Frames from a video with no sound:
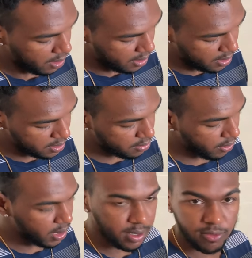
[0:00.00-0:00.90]
This is
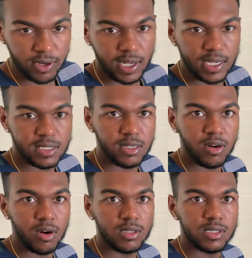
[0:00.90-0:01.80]
very good for like S D
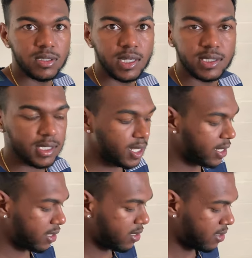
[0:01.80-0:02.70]
cards and things like
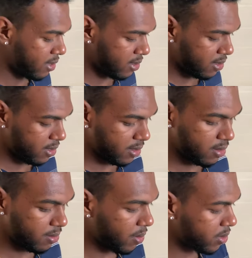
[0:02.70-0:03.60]
that, you
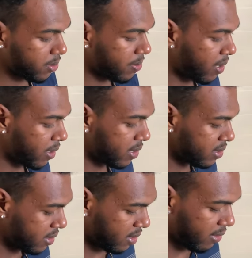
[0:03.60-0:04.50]
know, multiple pockets
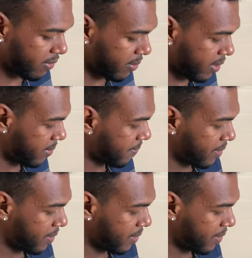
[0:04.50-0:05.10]
everywhere.